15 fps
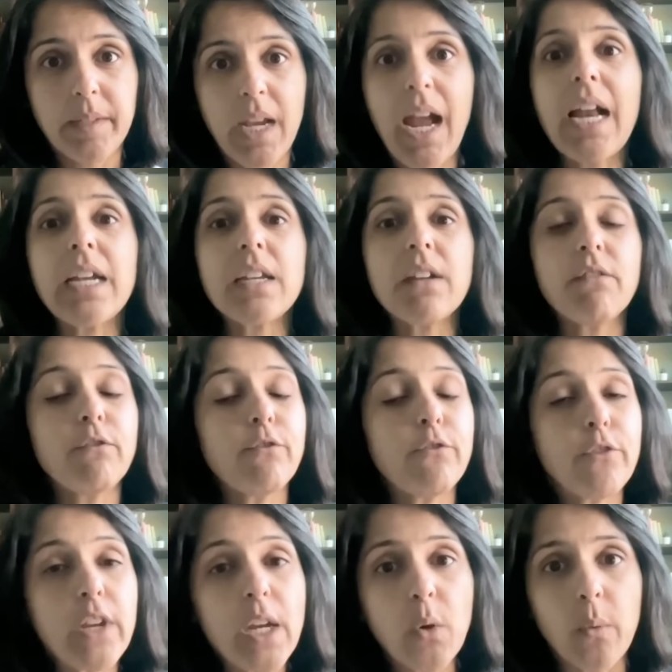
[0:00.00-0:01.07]
and
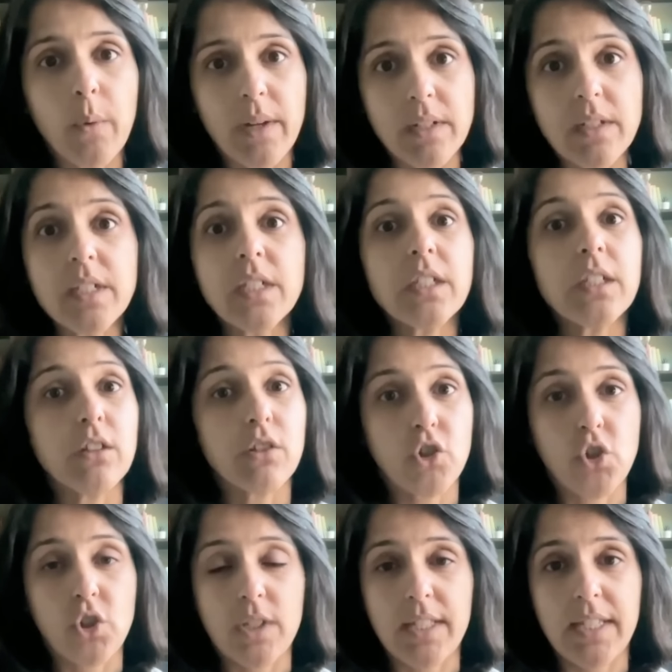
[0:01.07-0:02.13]
frequent
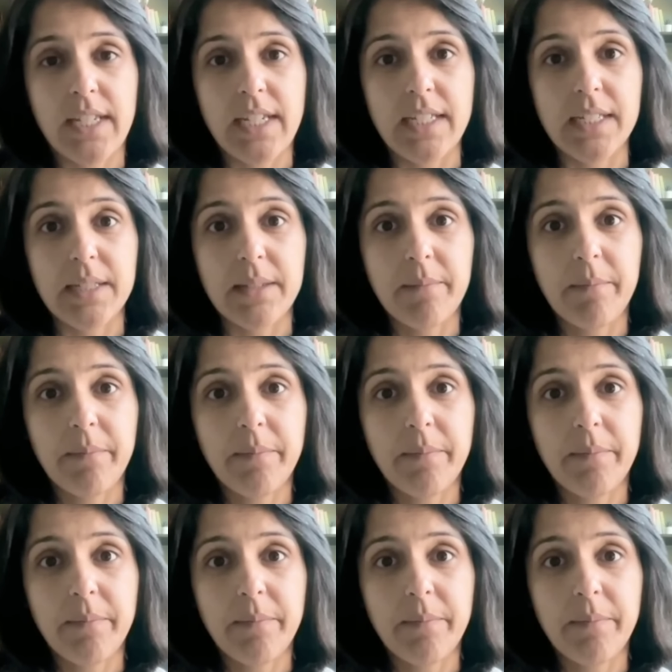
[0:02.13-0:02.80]
urgencies.